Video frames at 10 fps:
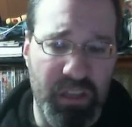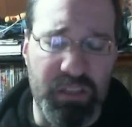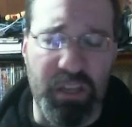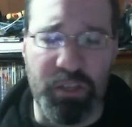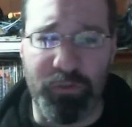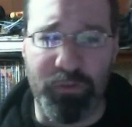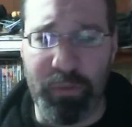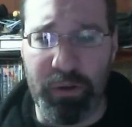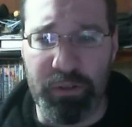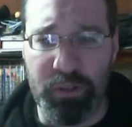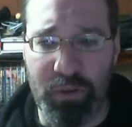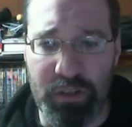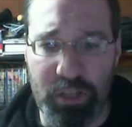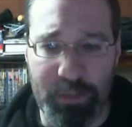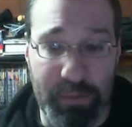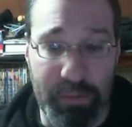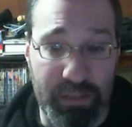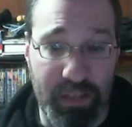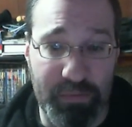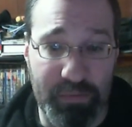Stay tuned for part 2 where I talk about my
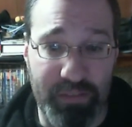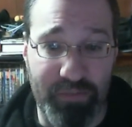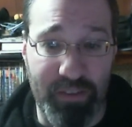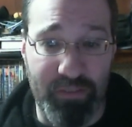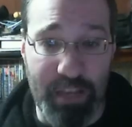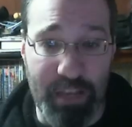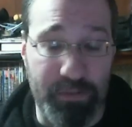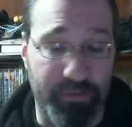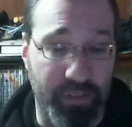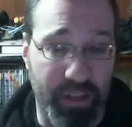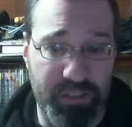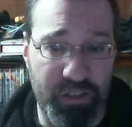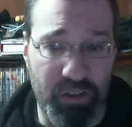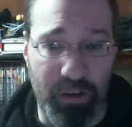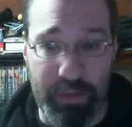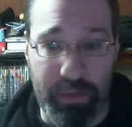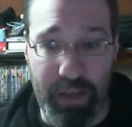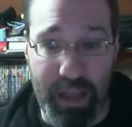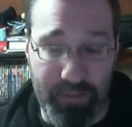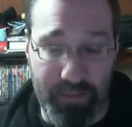top 10 favorite games of last year. I mean,
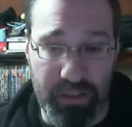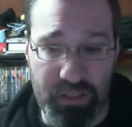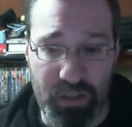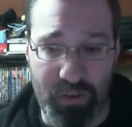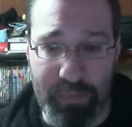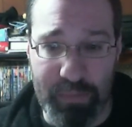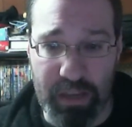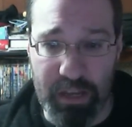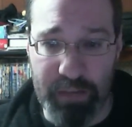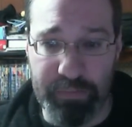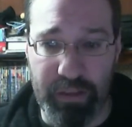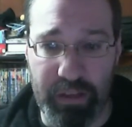I have a list already made up.